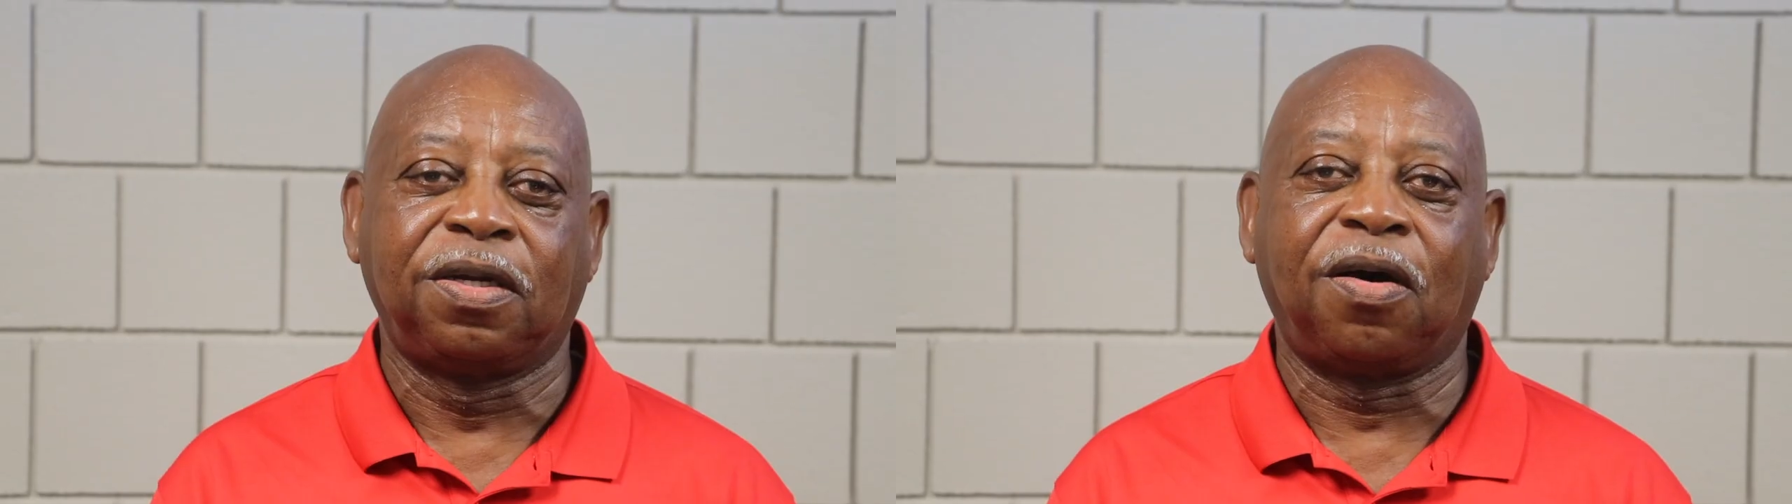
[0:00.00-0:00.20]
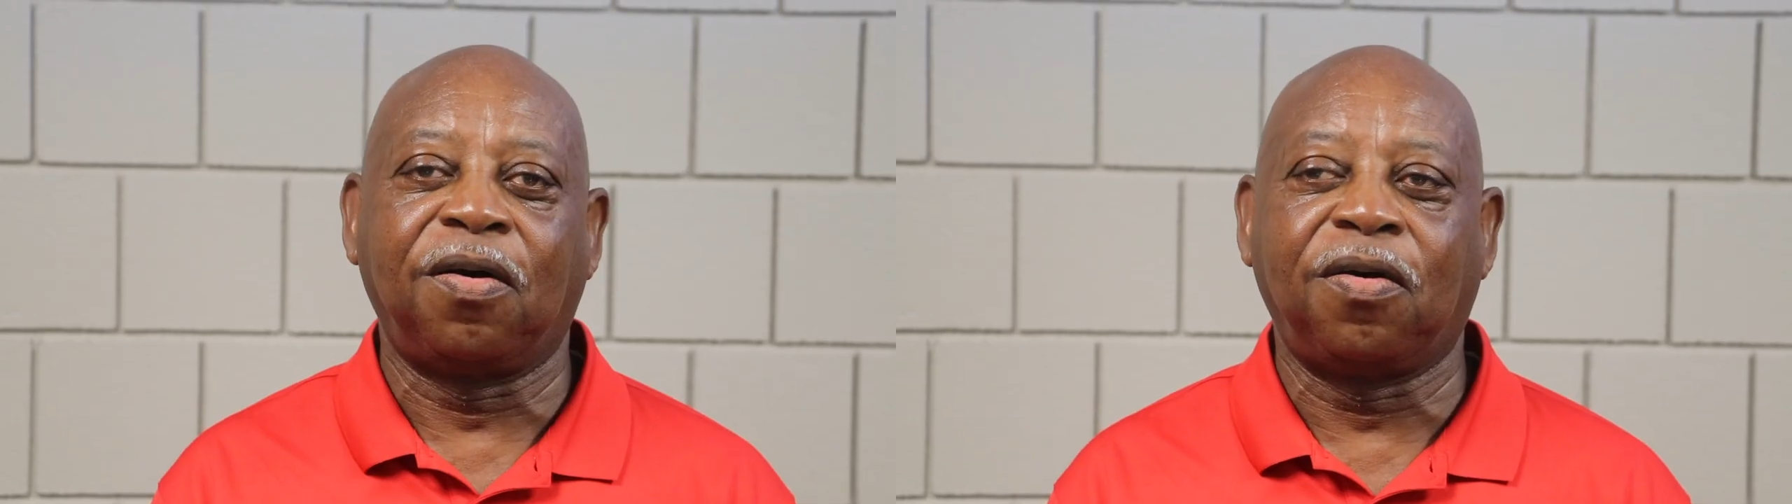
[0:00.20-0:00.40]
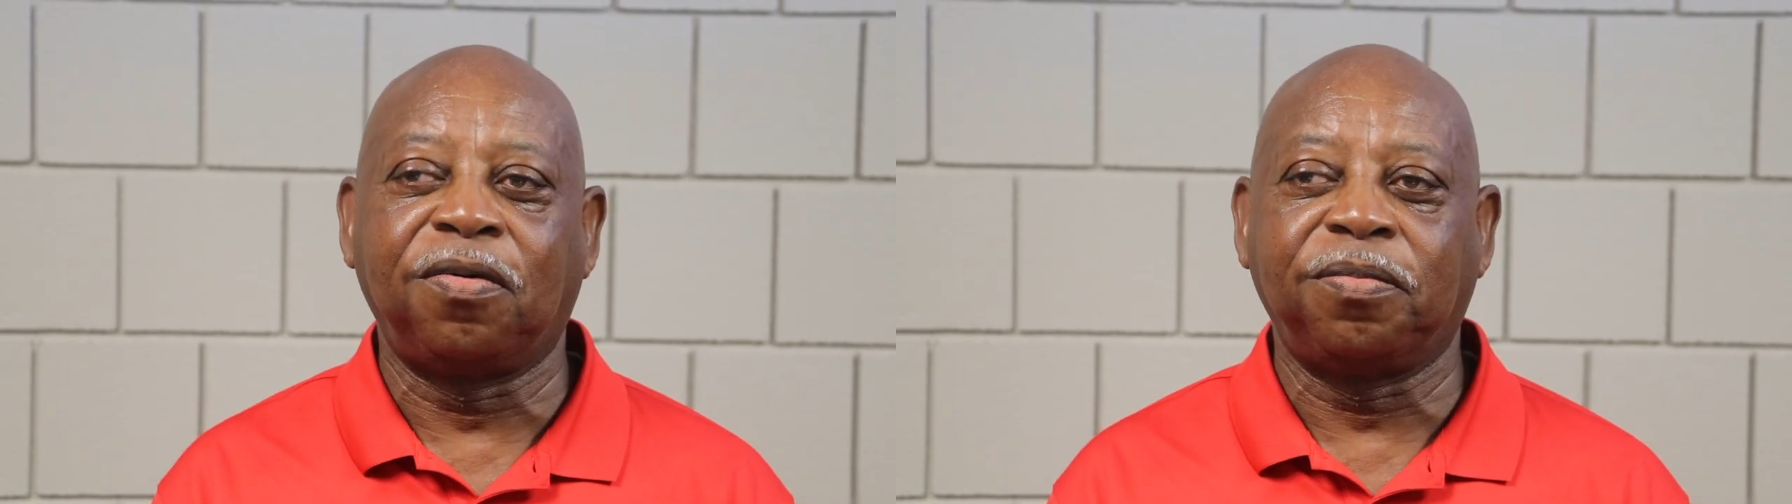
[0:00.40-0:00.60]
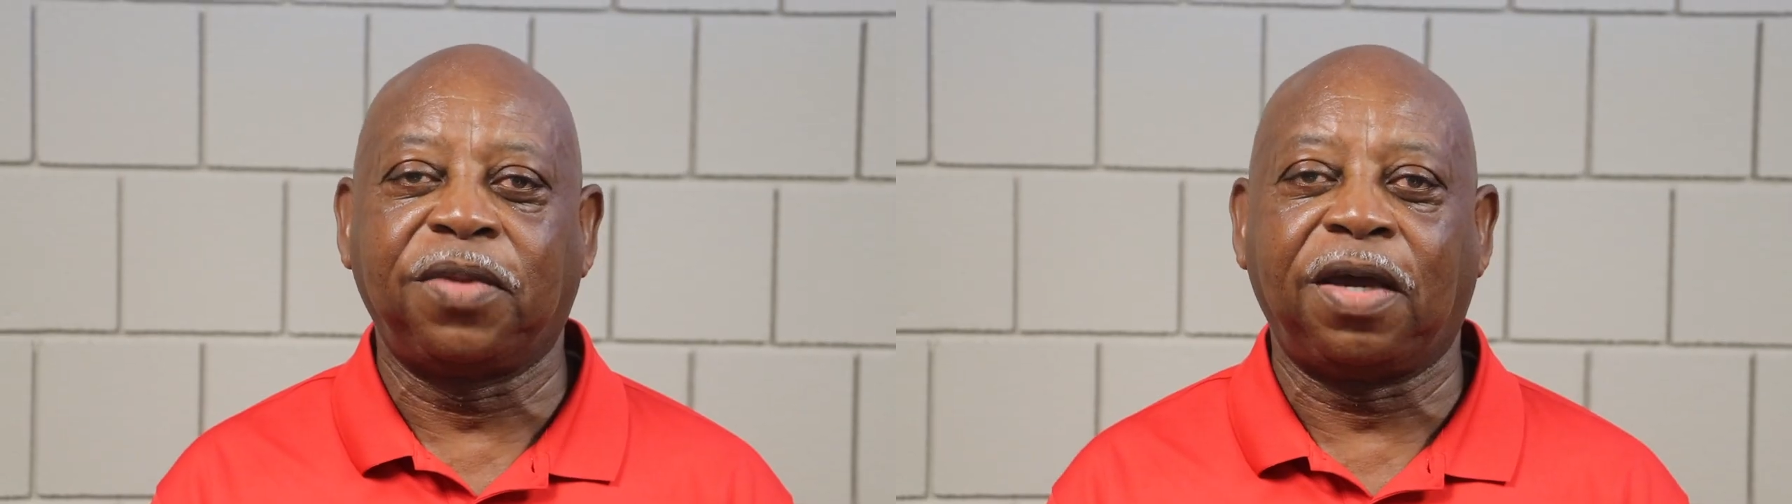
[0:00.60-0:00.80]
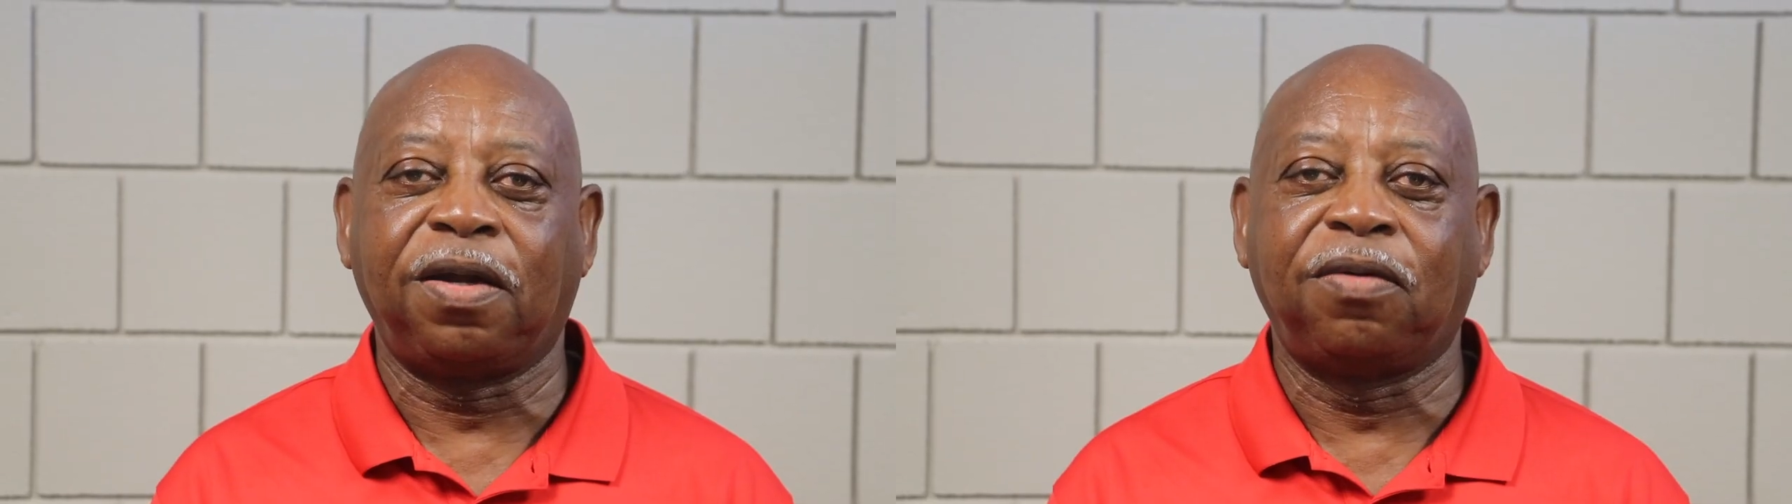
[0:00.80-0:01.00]
home
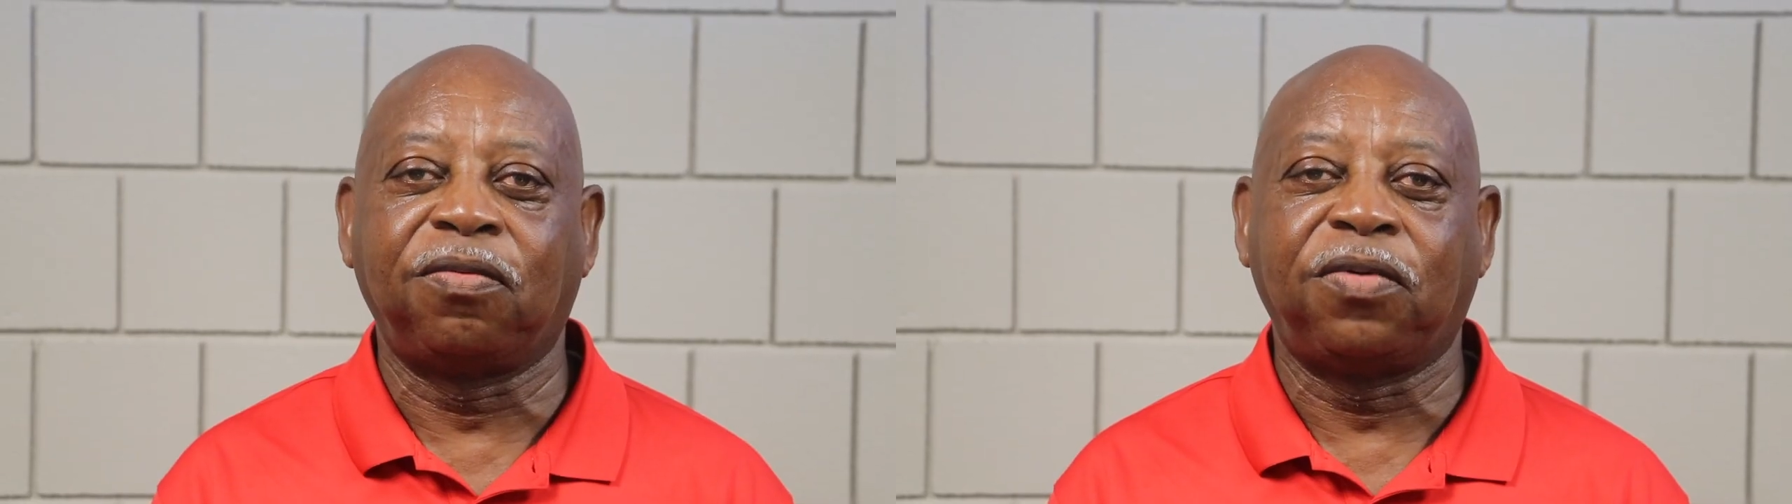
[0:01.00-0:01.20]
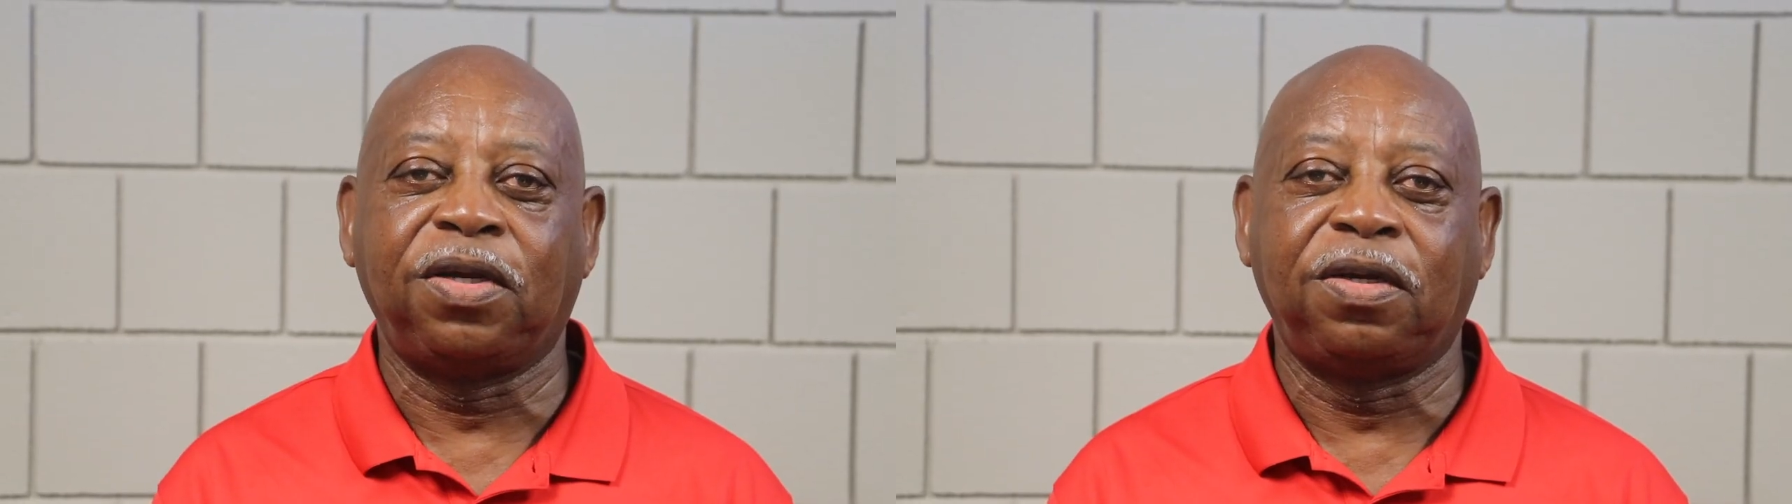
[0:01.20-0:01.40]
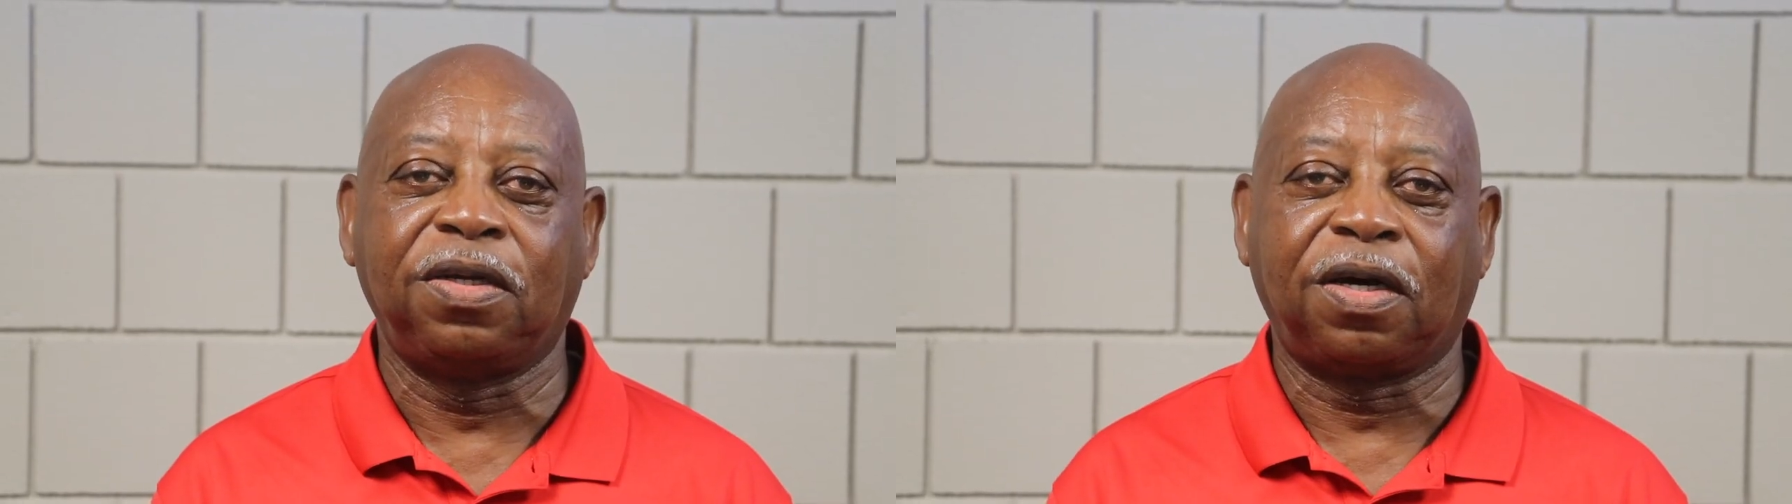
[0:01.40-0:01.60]
that we